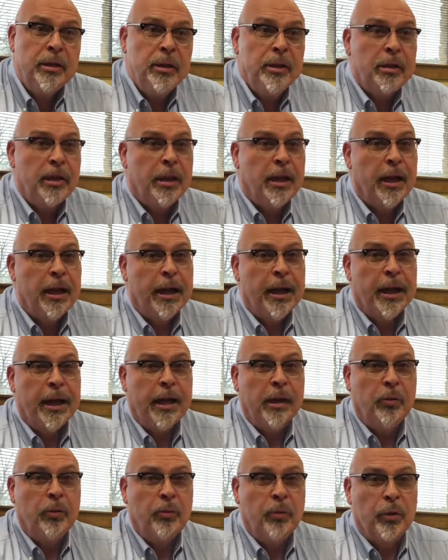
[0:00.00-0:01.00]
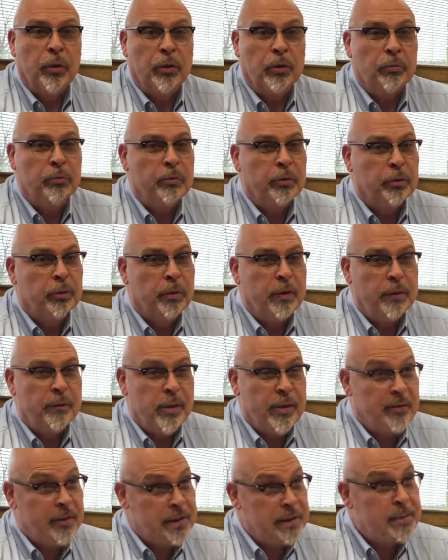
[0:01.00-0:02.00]
we
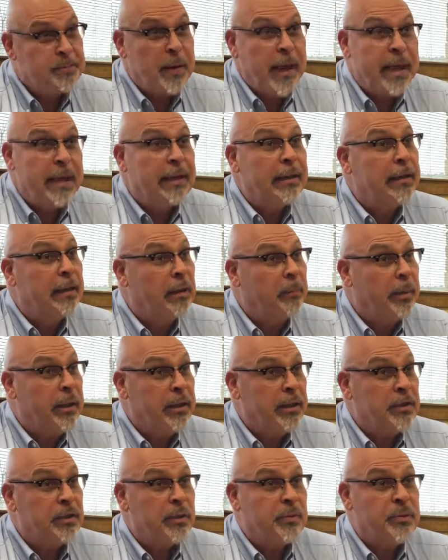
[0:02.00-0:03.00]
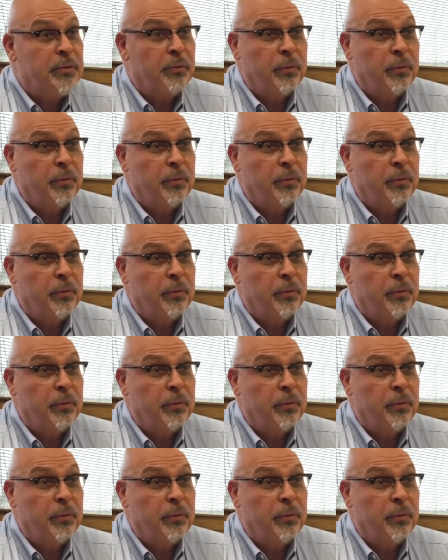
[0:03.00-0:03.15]
have expanded a little bit in terms of